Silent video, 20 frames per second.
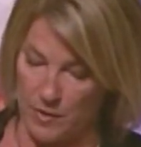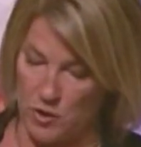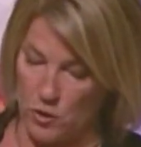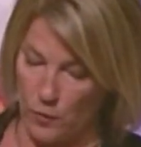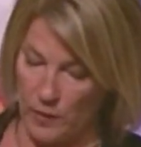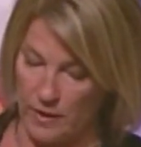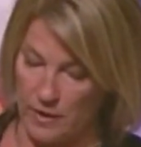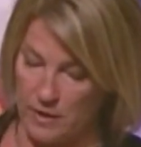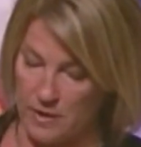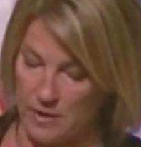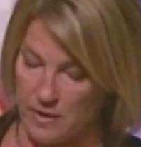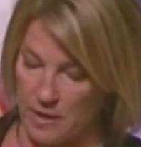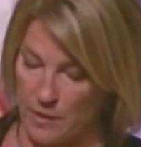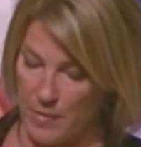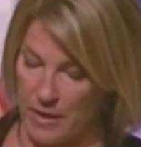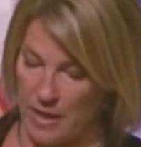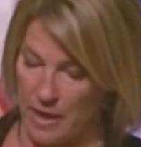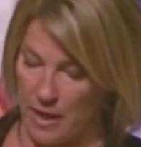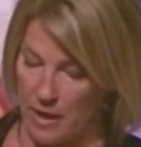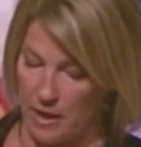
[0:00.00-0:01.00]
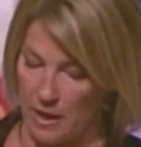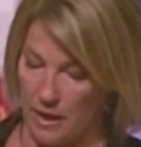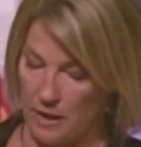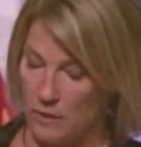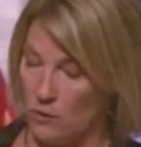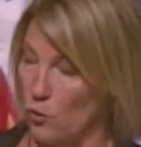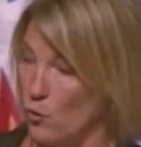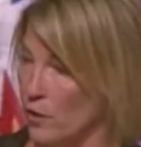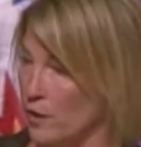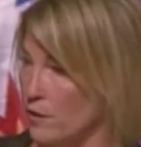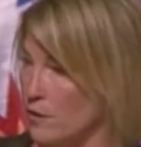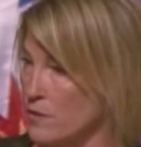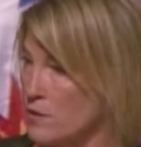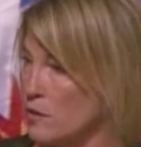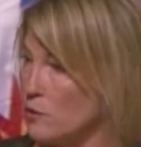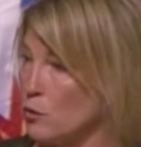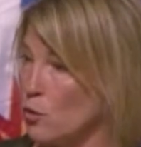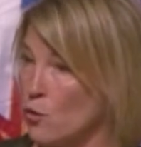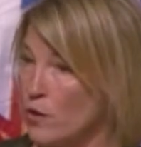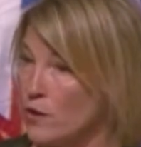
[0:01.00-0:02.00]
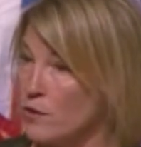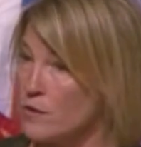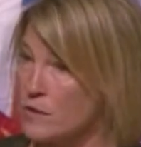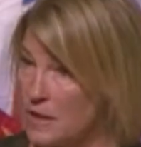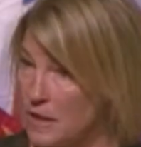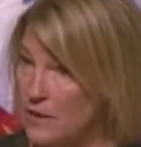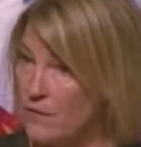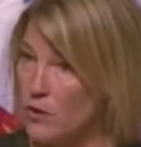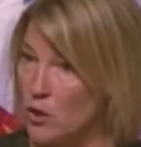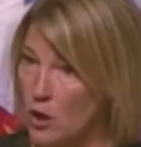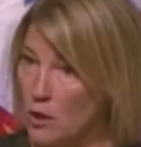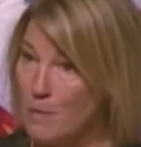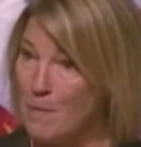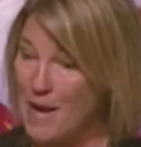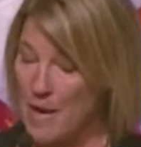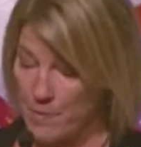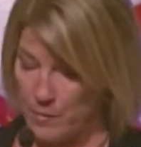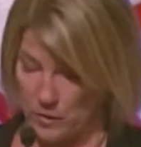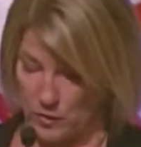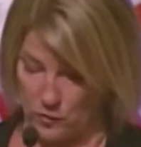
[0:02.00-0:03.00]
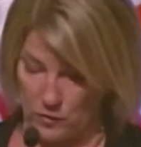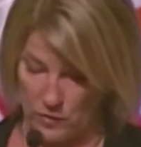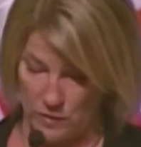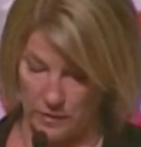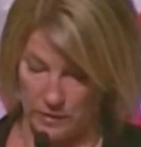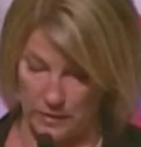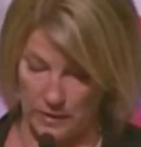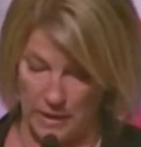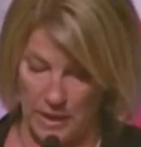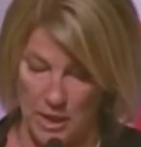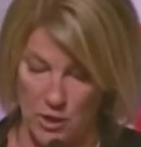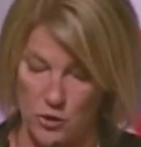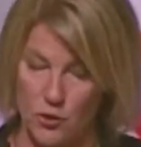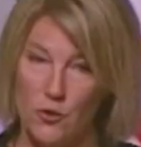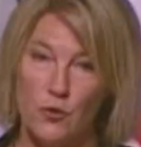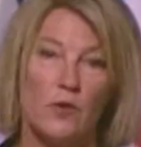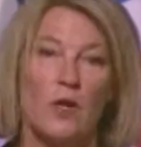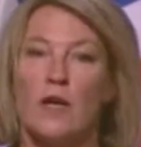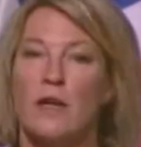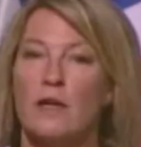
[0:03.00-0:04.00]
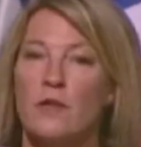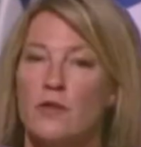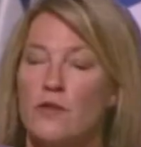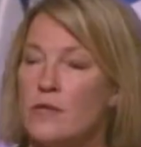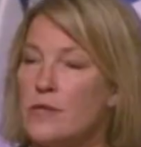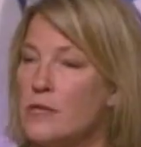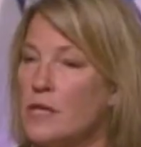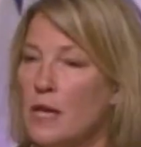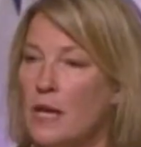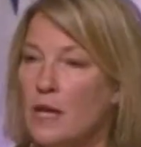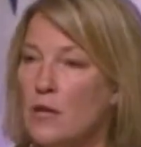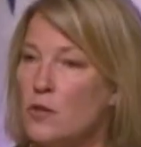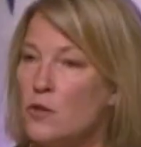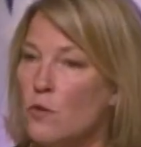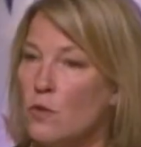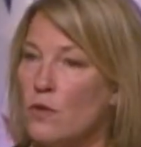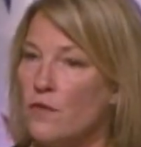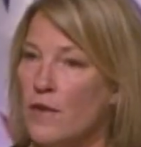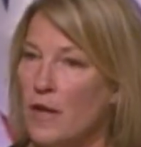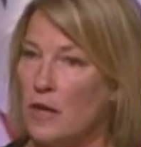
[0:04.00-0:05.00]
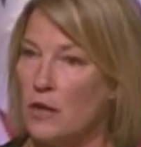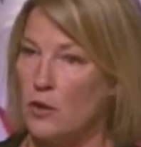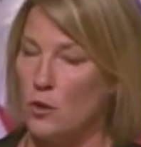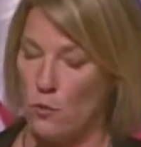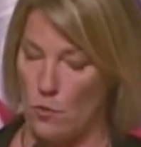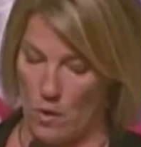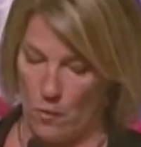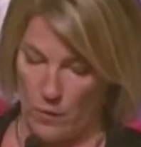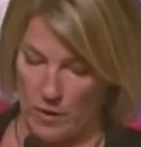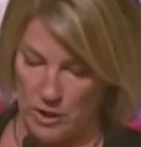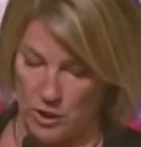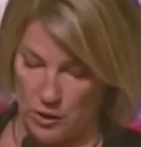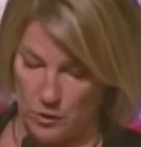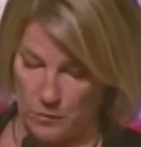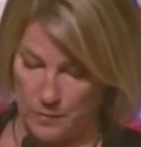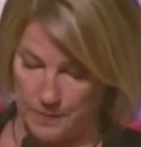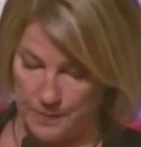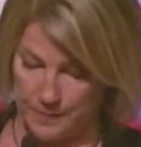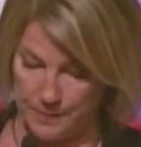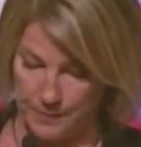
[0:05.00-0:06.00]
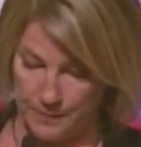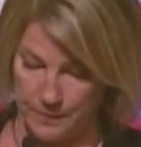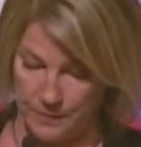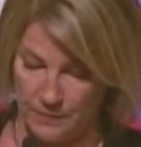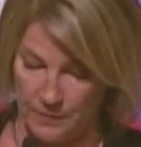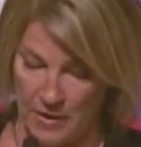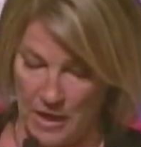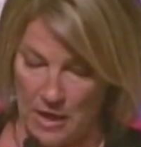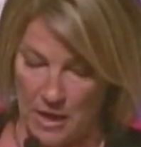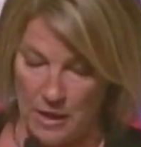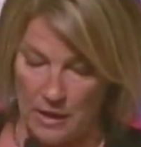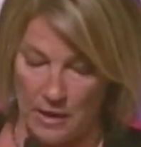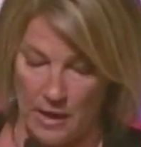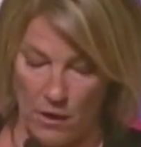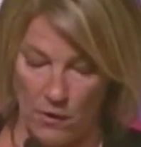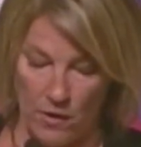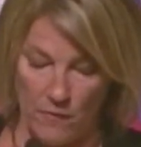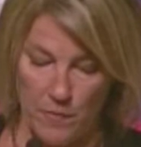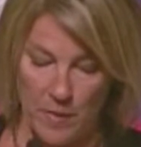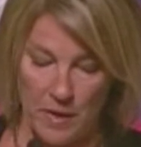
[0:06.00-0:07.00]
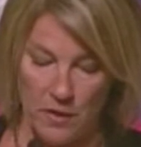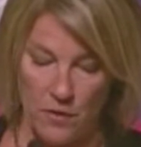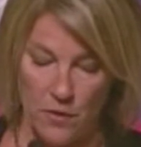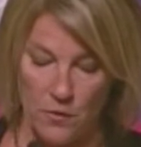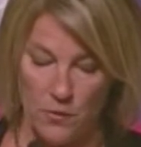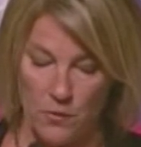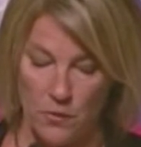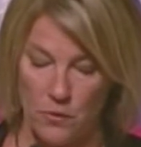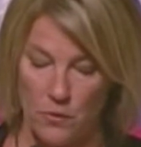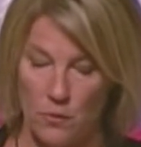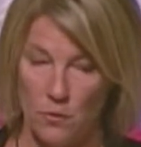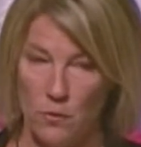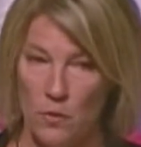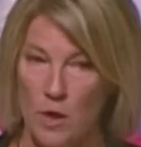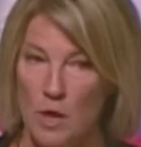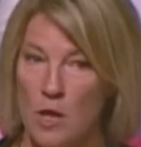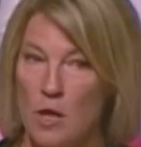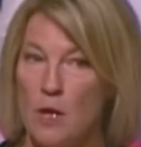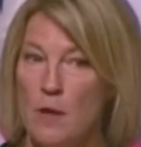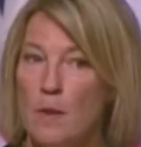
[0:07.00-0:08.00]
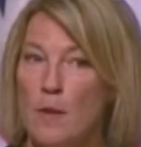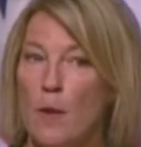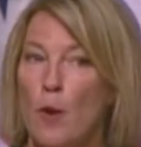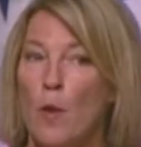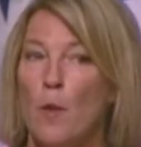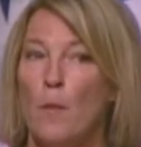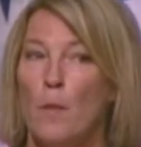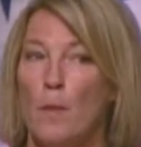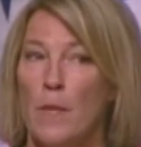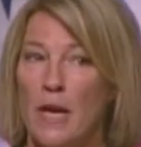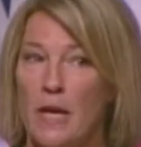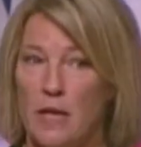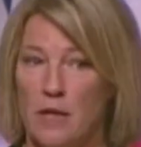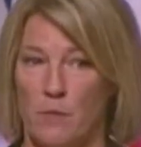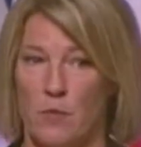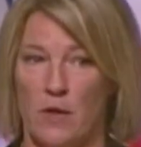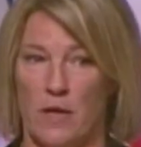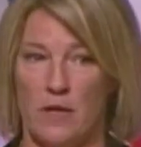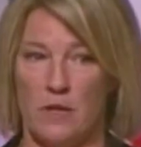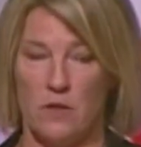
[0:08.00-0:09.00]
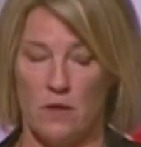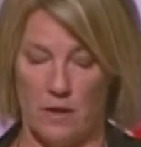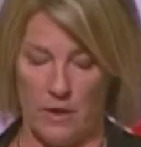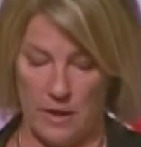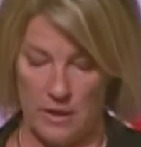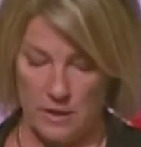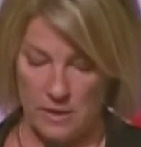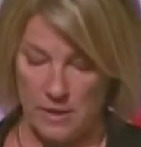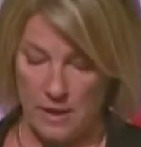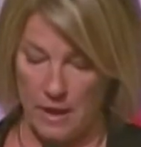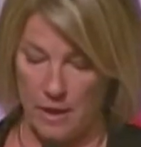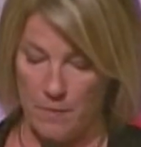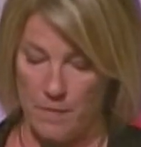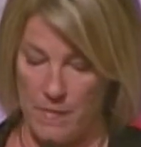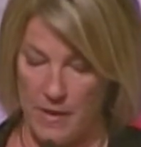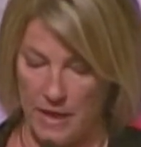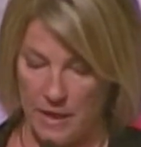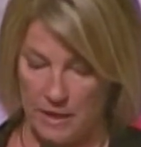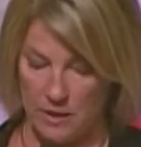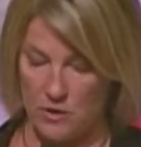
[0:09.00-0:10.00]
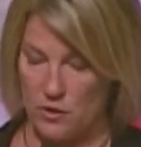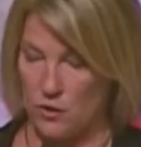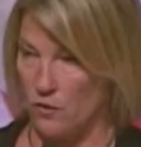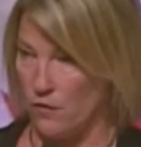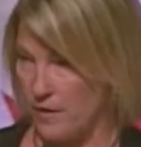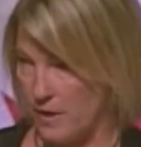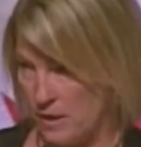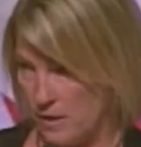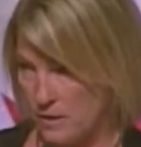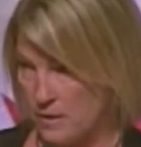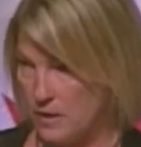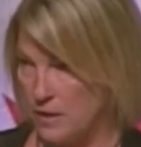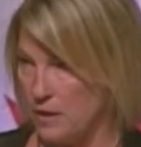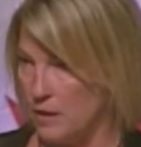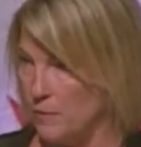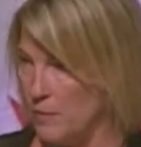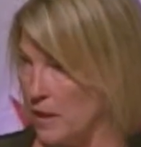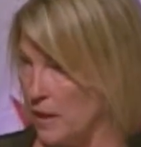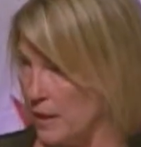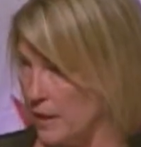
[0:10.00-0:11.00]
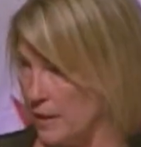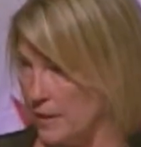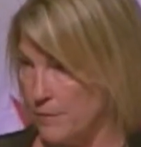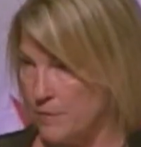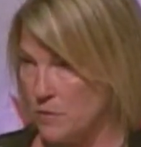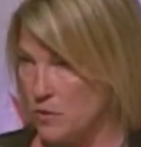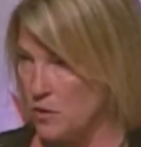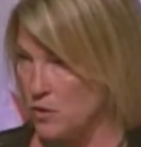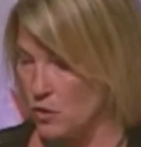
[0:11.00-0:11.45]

between the CBA and lawyers. Lawyers, even our members, do not understand or value what we do. Now, I've been through many brand audits and many surveys in my